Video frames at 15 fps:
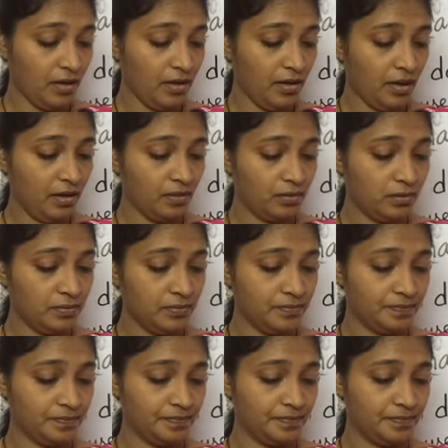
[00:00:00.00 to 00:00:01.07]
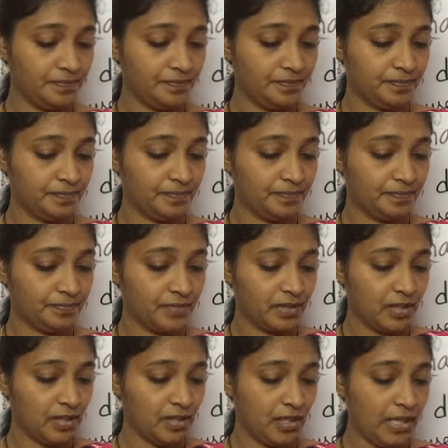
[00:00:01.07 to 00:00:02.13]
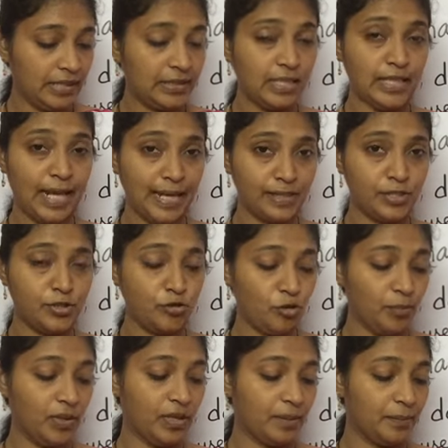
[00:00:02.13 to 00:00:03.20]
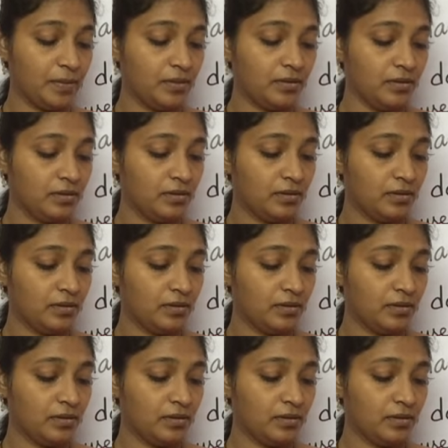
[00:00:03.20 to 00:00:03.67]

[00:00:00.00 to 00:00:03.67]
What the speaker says: Now, in the next Roman number,